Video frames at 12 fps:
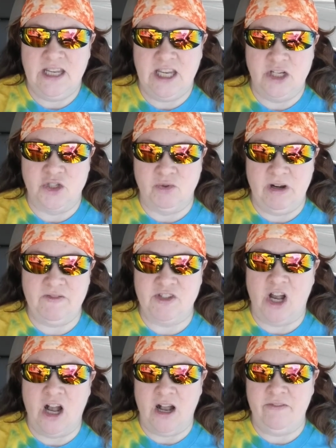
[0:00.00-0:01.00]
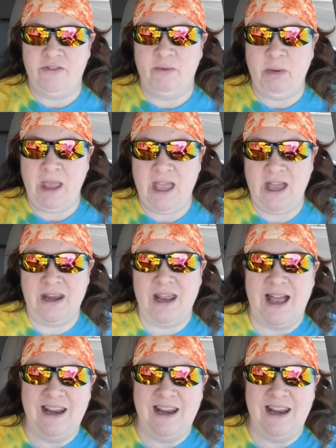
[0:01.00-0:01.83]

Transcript: he drifts off the pad.